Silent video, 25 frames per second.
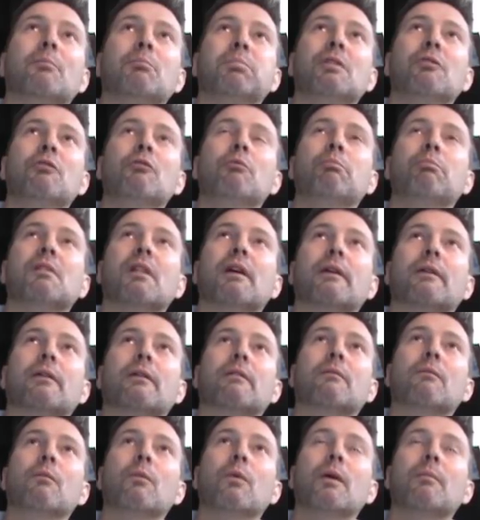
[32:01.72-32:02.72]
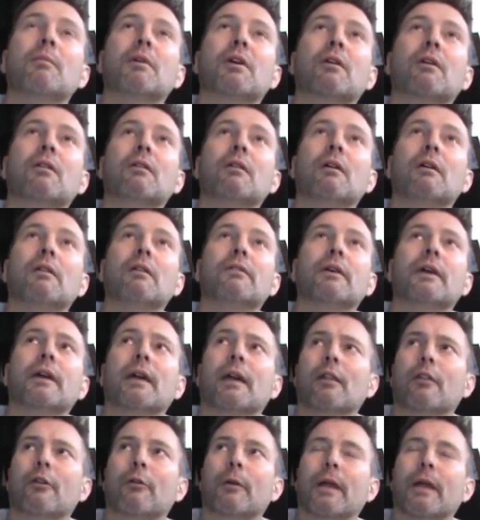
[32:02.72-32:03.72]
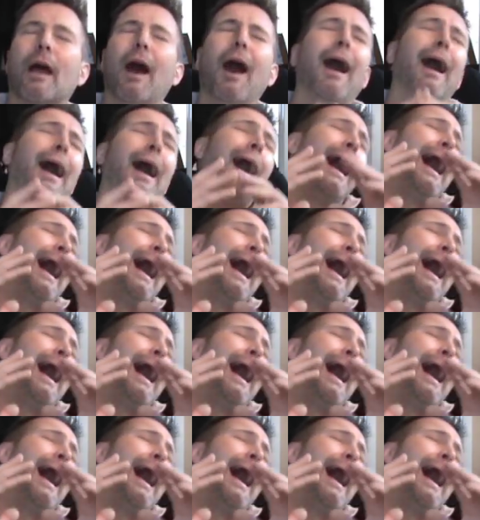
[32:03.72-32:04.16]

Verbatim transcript: the blue blood women called? Hillary.